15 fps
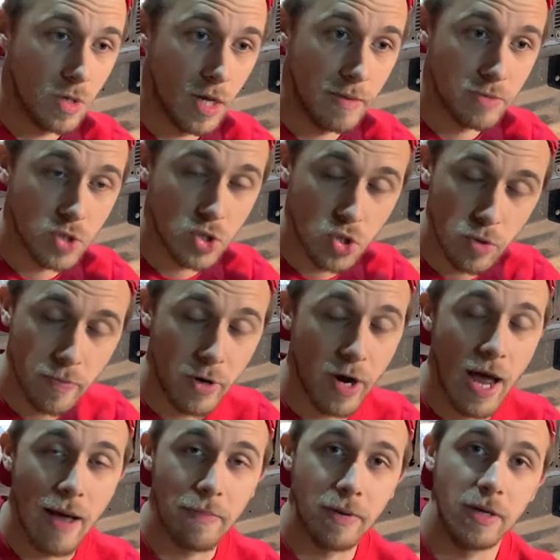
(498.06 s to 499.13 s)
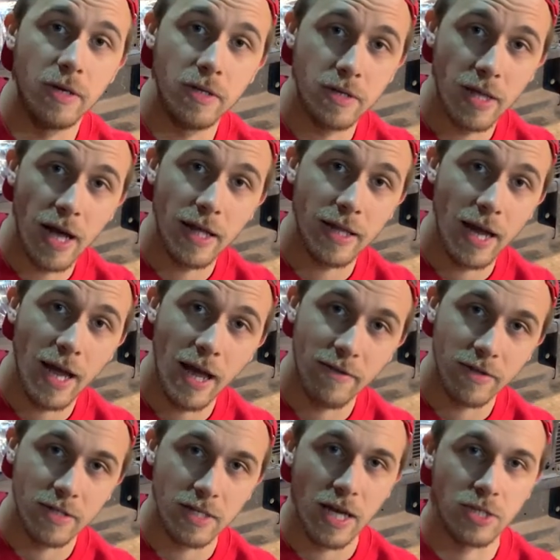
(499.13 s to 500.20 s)
I'm super happy that I have
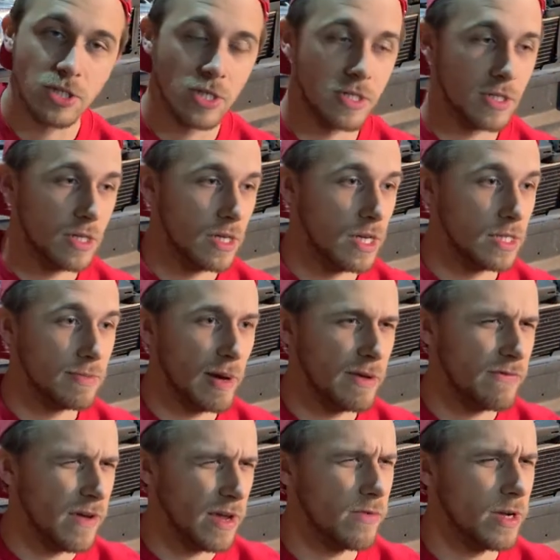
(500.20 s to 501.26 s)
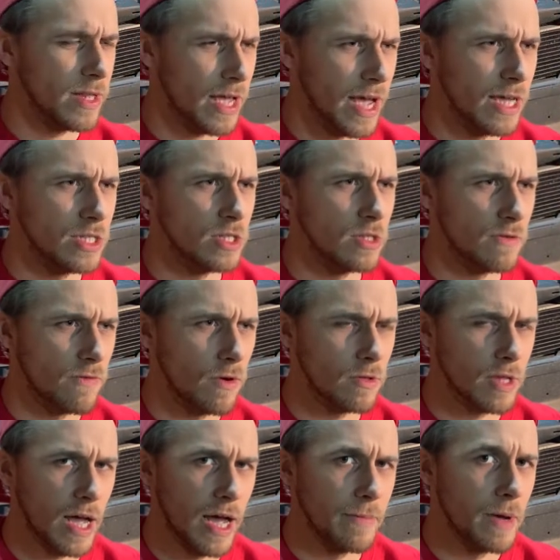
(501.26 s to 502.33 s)
this engine. It's my favorite engine of all
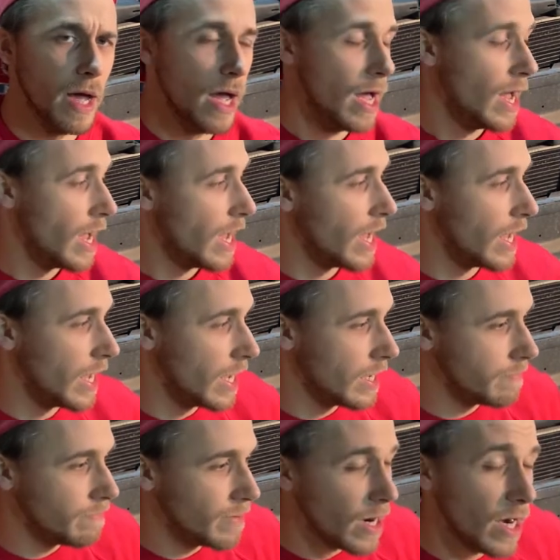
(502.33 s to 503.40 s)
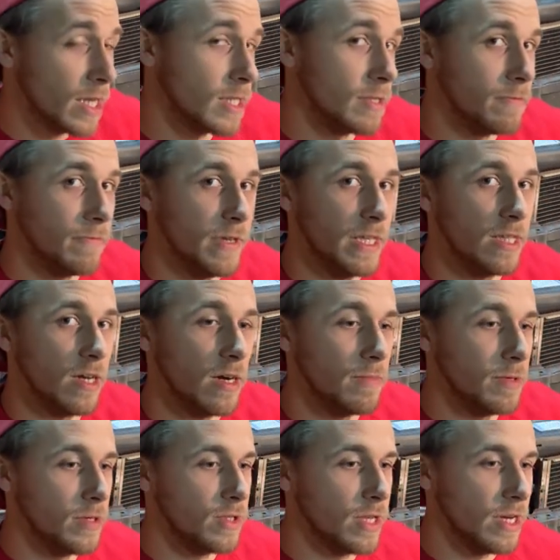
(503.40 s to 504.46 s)
time. But
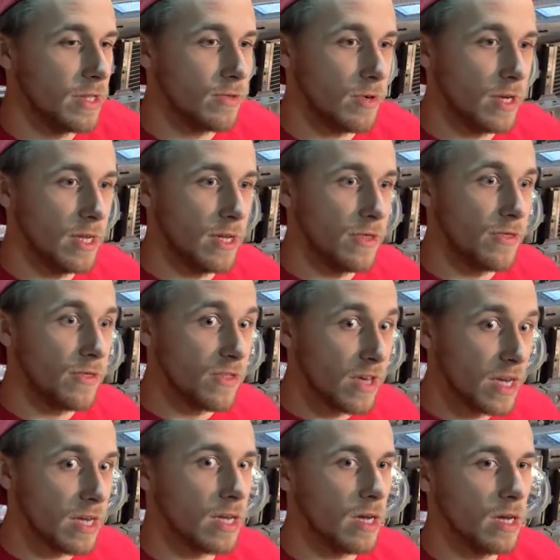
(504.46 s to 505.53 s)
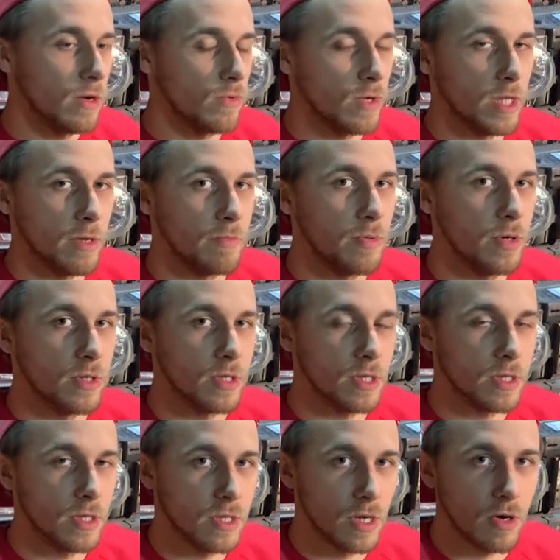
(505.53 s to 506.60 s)
VW didn't really think when they put
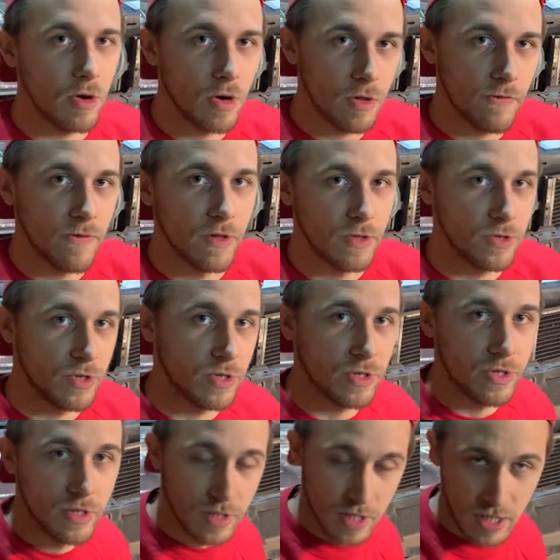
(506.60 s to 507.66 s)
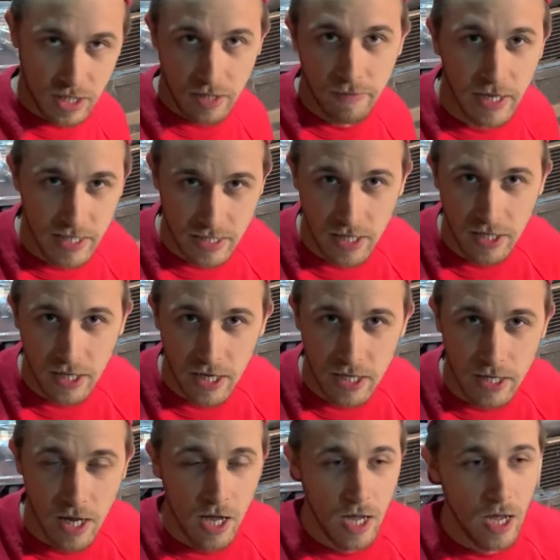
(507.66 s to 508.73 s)
the oil filter in the place they did,
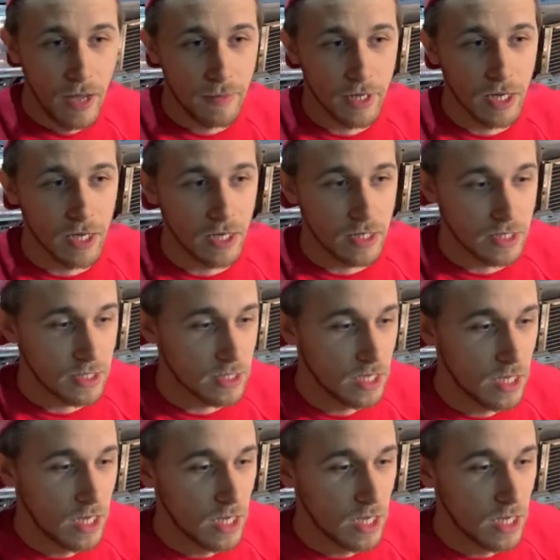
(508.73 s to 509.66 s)
because